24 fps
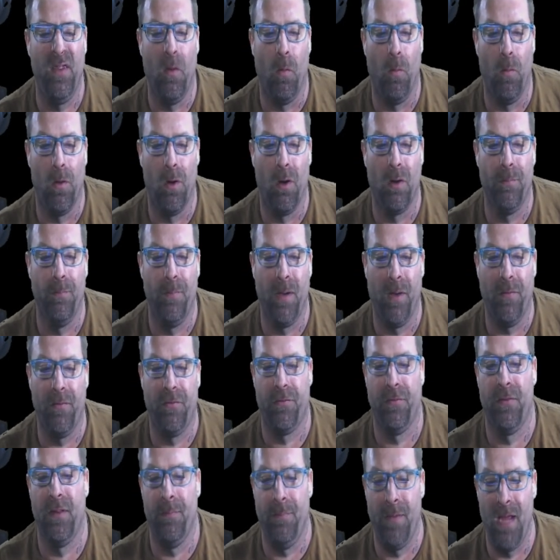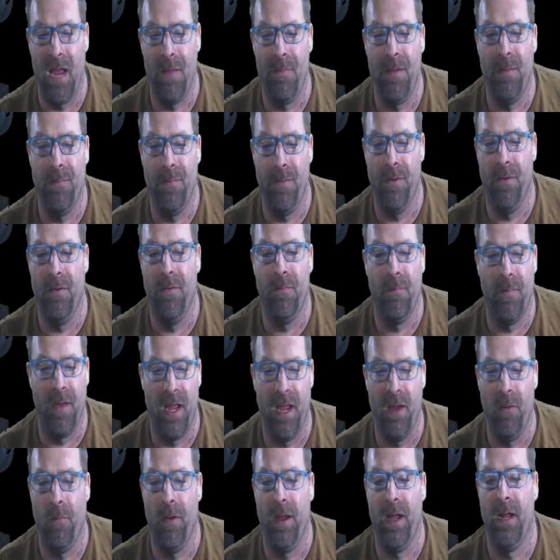the world buffs from the Baby Boom,
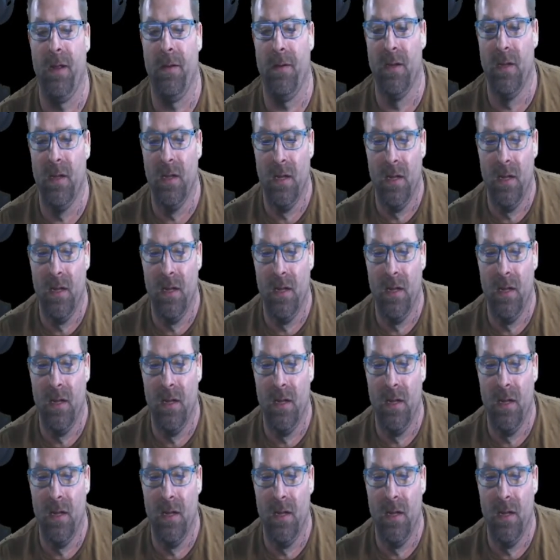Maywing,